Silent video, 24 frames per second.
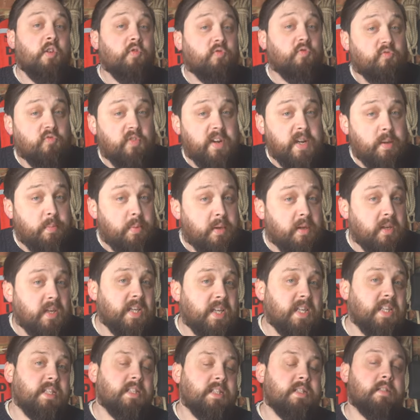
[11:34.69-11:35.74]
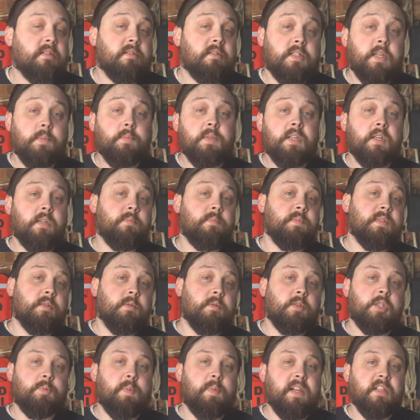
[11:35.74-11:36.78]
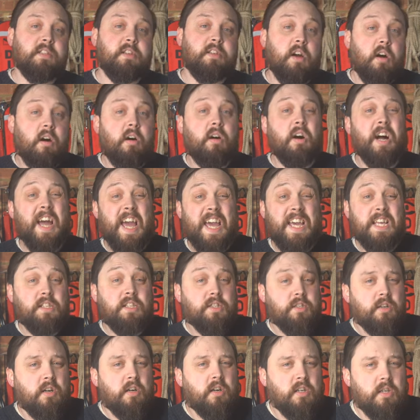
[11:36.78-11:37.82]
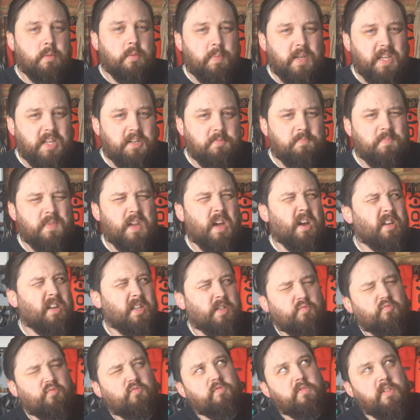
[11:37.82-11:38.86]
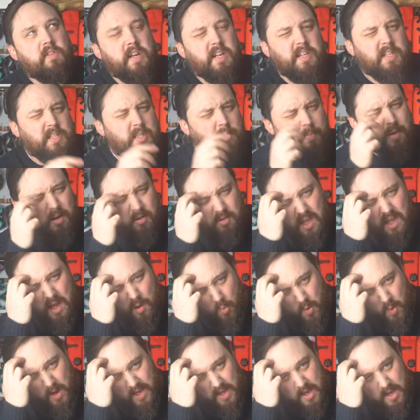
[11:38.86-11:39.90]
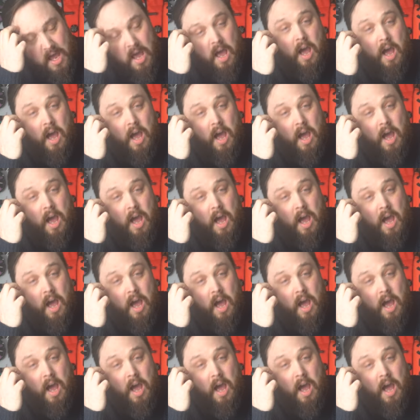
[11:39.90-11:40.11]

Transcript: Rib is sometimes spelt R-H-I-B. It's rarely spelt that way